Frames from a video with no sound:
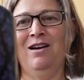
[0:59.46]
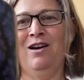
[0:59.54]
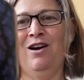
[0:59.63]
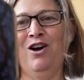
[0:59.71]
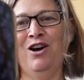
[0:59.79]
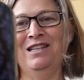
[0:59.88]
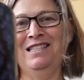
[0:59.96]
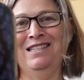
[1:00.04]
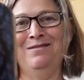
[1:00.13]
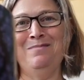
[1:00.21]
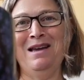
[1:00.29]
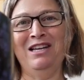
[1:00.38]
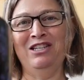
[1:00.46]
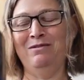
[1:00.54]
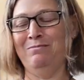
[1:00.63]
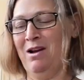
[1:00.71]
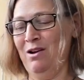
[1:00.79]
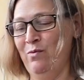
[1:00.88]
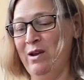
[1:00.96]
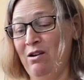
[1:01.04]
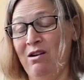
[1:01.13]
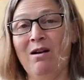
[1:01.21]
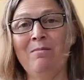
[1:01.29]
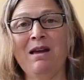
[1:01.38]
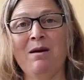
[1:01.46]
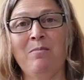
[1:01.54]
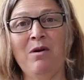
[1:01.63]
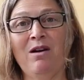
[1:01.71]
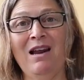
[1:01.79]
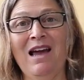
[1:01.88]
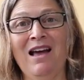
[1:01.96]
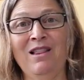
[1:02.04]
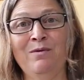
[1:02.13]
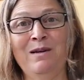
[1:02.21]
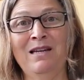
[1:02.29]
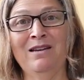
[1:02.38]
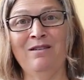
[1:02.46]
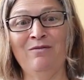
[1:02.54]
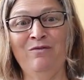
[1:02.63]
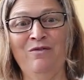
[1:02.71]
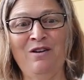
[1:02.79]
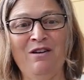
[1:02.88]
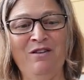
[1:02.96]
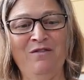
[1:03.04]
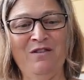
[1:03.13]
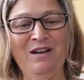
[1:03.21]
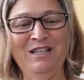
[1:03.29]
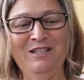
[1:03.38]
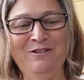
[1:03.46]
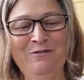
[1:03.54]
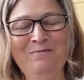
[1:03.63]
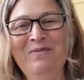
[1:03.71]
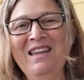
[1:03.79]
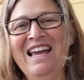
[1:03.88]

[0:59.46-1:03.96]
Haunted Mansion mug. We are coming up on Halloween very, very soon.